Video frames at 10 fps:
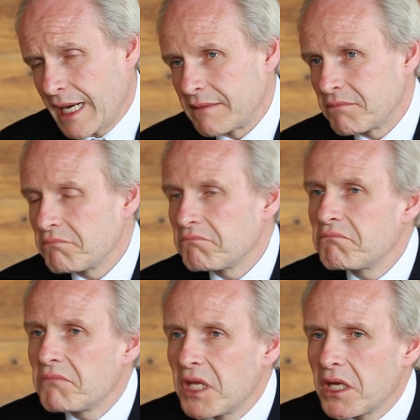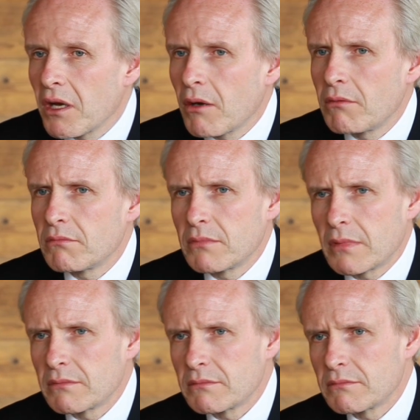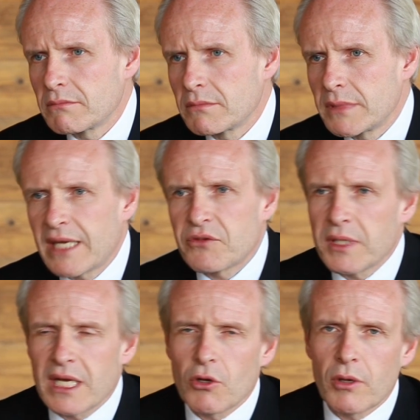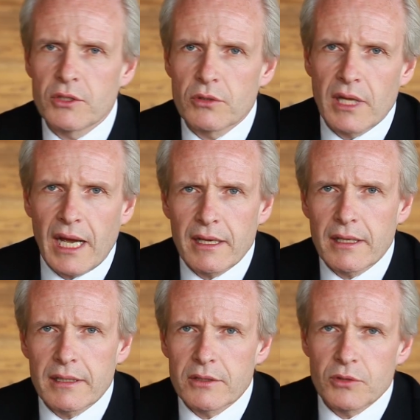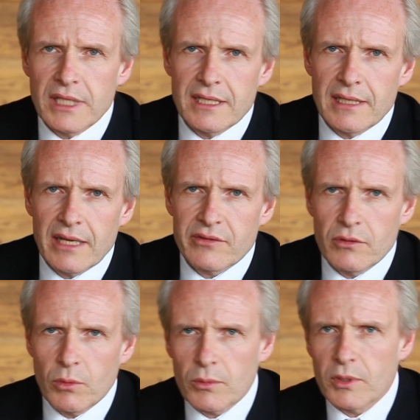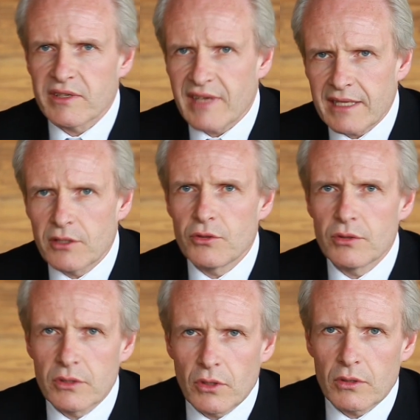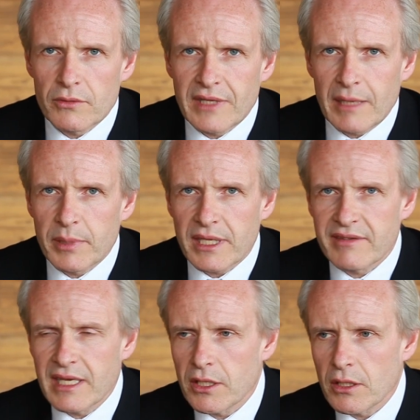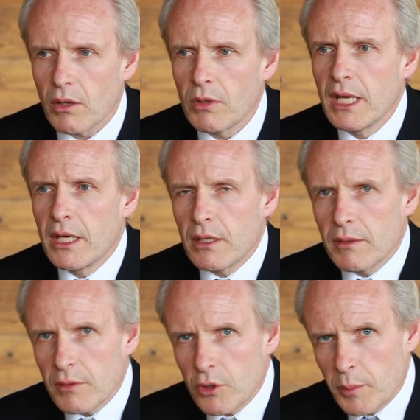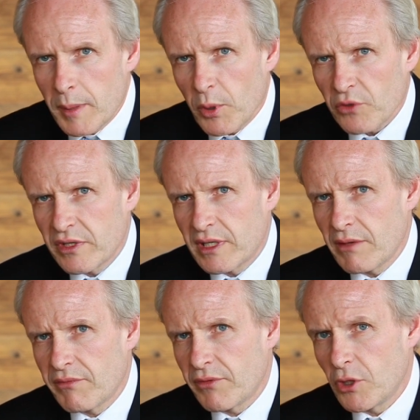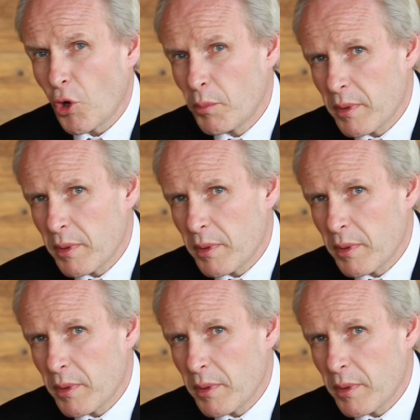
And, you know, yes, we can go into details and what is attitude and all of that, but I think, you know, you be positive, you're